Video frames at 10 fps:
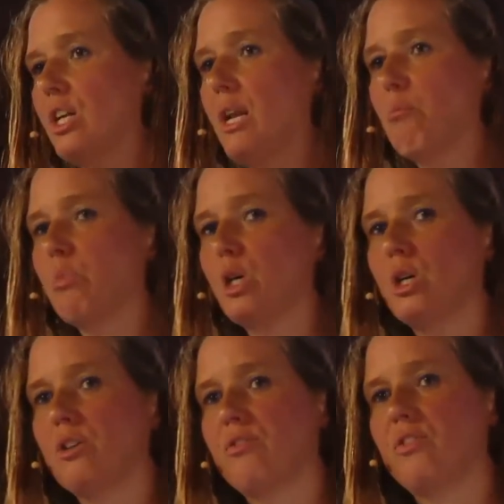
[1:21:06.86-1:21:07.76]
number
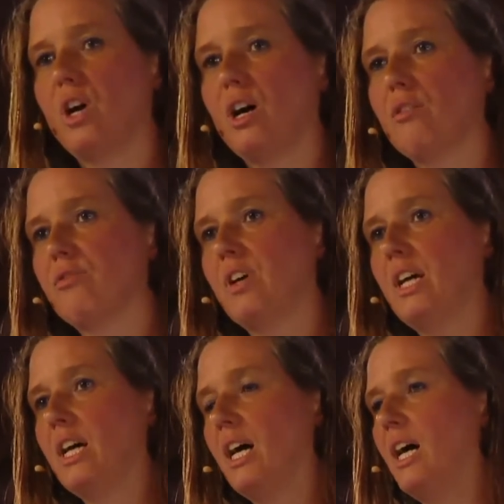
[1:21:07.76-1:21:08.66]
of
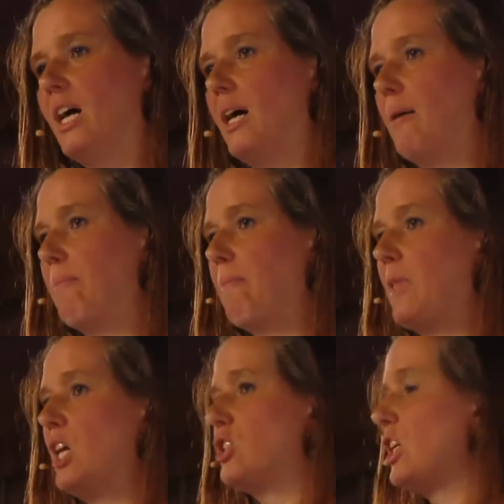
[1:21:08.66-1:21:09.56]

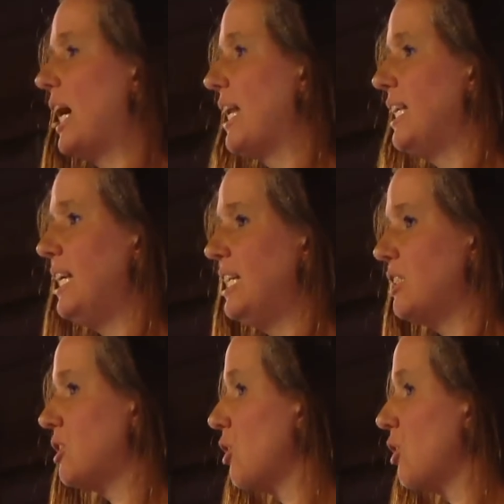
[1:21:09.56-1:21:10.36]
Chinese